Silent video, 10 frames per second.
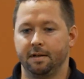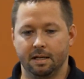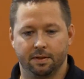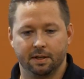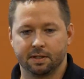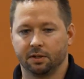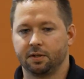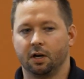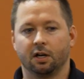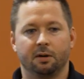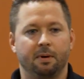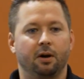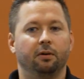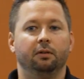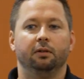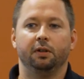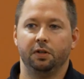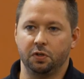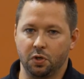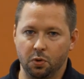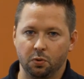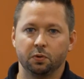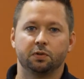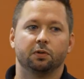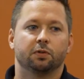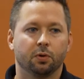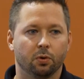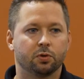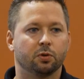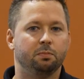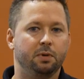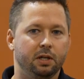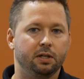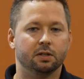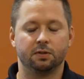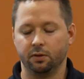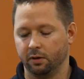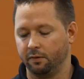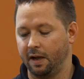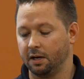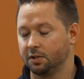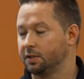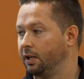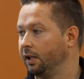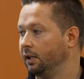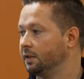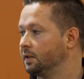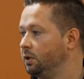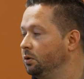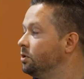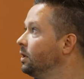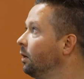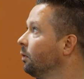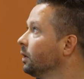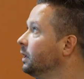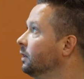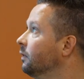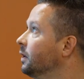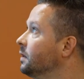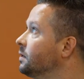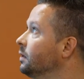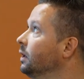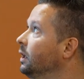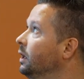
and things I'll talk about use social media to your advantage today. It's a huge networking device.